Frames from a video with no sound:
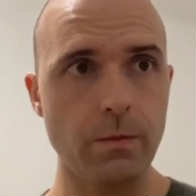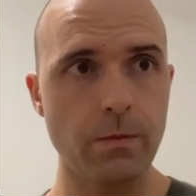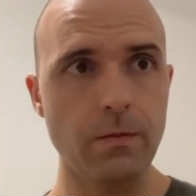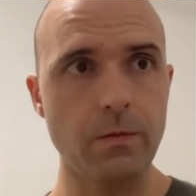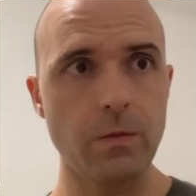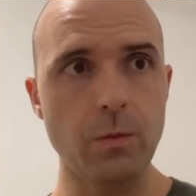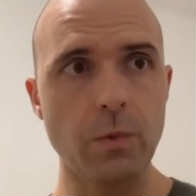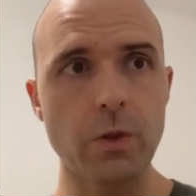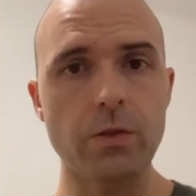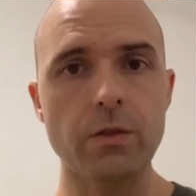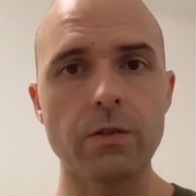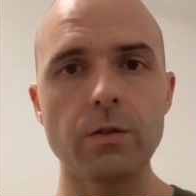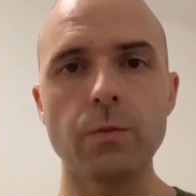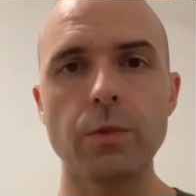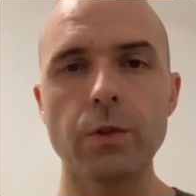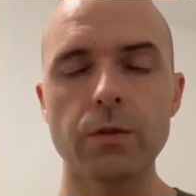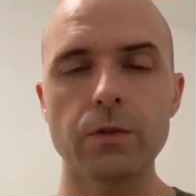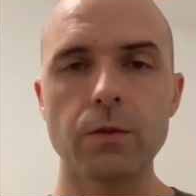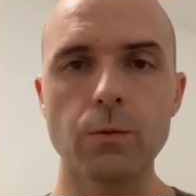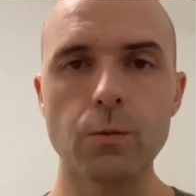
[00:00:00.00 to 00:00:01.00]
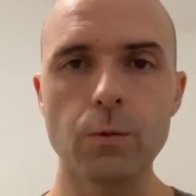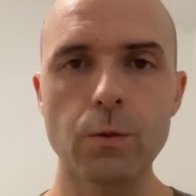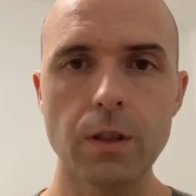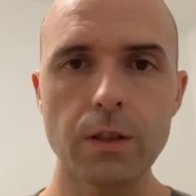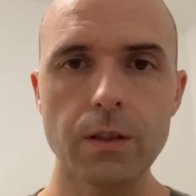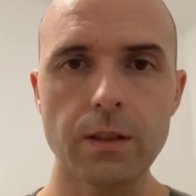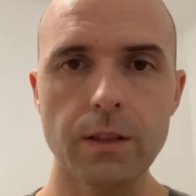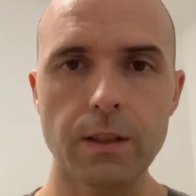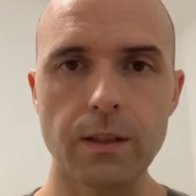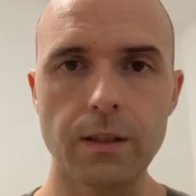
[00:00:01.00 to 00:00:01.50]
The most important
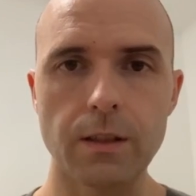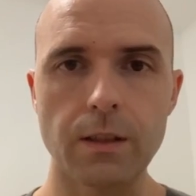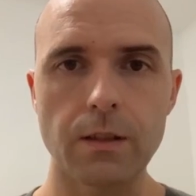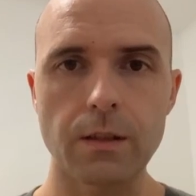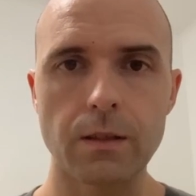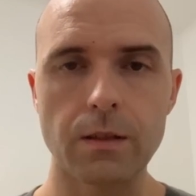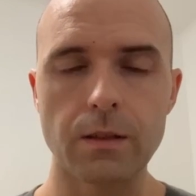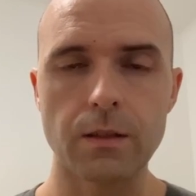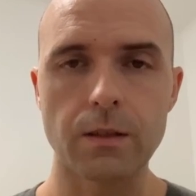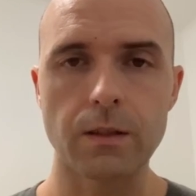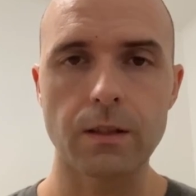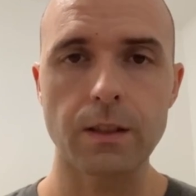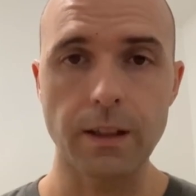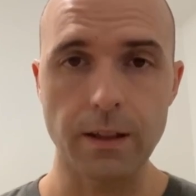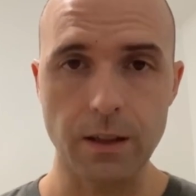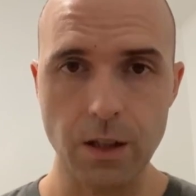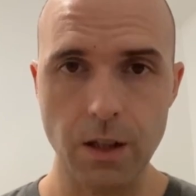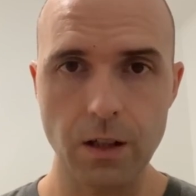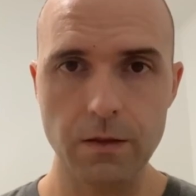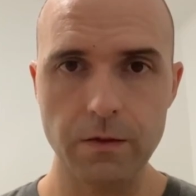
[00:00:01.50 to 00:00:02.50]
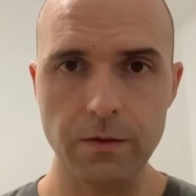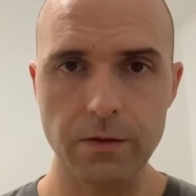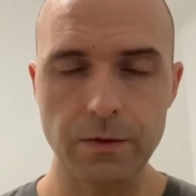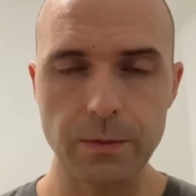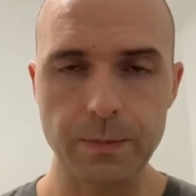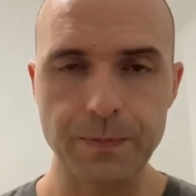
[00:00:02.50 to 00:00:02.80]
one is kcov.